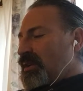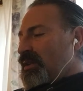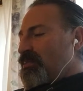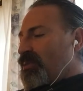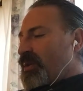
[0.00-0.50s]

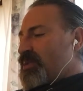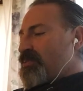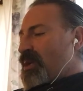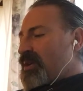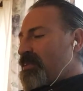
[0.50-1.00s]
The boy was
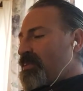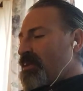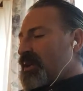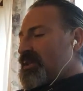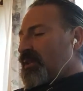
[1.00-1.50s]
brought up
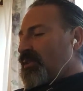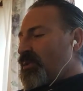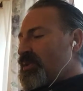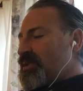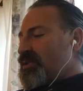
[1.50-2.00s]
amongst the
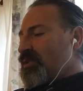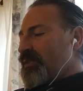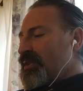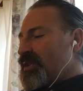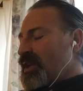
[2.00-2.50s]
lowest
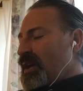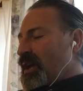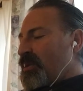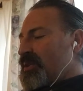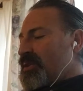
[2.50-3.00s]
servants,
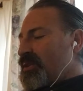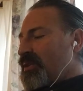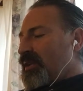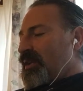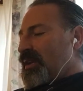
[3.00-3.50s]
and was
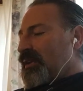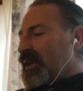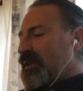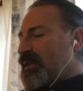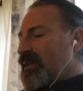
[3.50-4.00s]
thoroughly
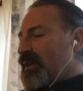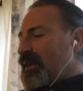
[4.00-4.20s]
neglected,